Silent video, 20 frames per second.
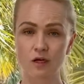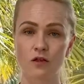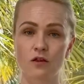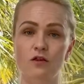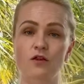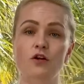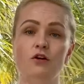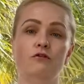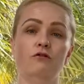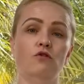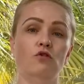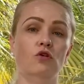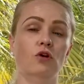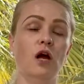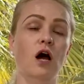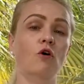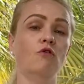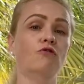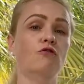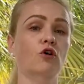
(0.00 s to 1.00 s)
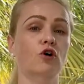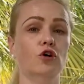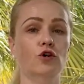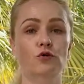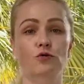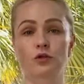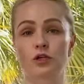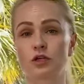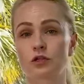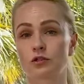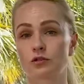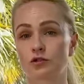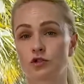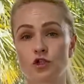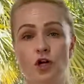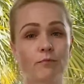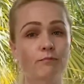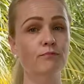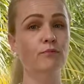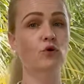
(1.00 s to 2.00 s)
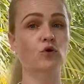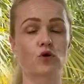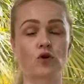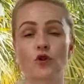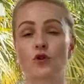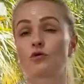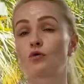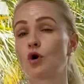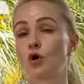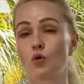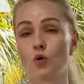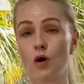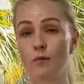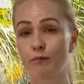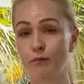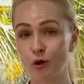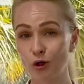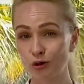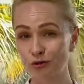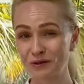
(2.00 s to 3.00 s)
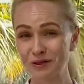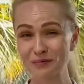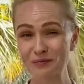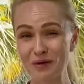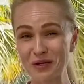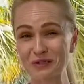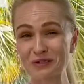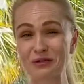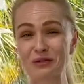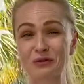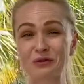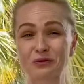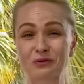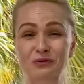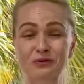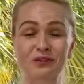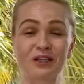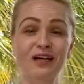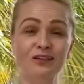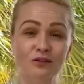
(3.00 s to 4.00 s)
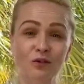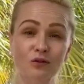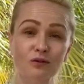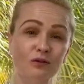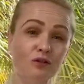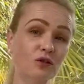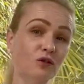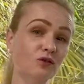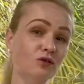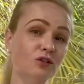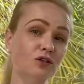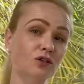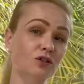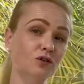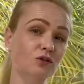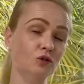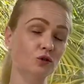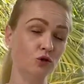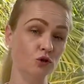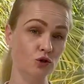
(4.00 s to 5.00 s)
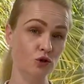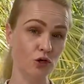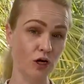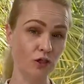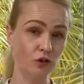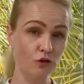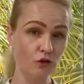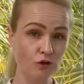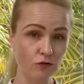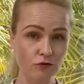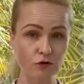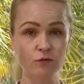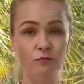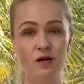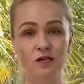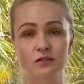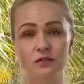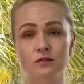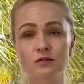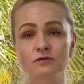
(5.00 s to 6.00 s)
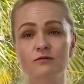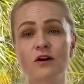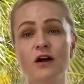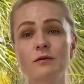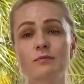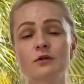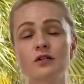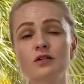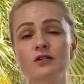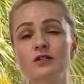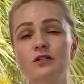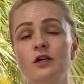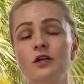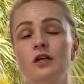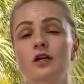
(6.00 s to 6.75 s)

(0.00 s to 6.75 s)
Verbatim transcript: Therefore, how far you can jump or throw a ball depends on not only on the contraction of your muscle fibers,